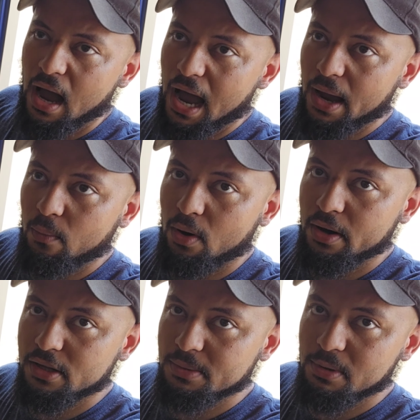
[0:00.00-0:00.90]
I want
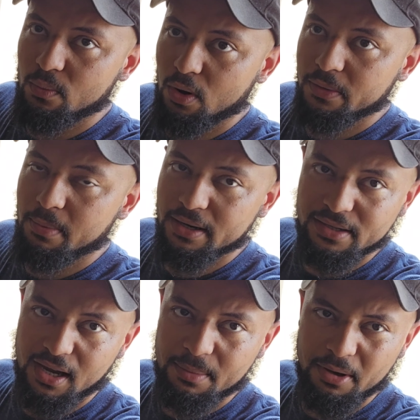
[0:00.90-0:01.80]
it to be worth my
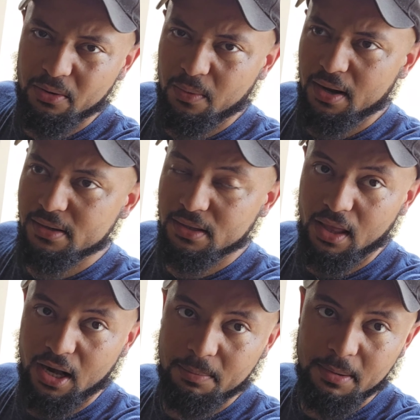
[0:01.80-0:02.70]
time. Otherwise, a
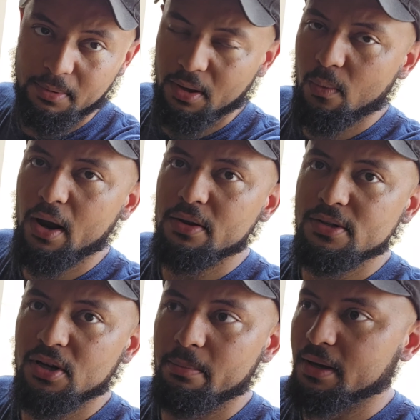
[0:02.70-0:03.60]
lot of people are like, why do you
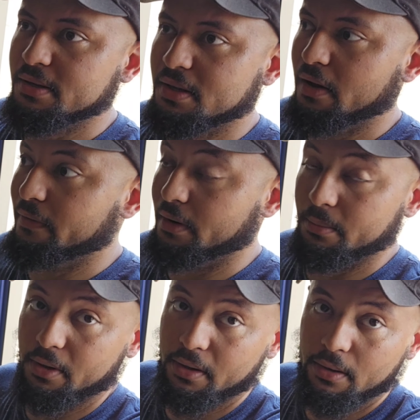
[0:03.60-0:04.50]
sell big stuff? And I'm
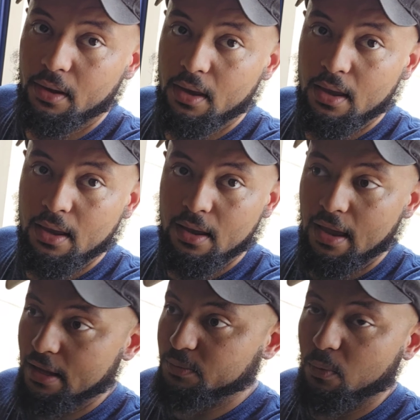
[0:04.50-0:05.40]
like,
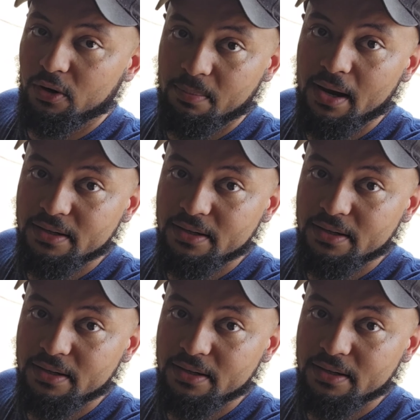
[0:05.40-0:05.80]
it's worth my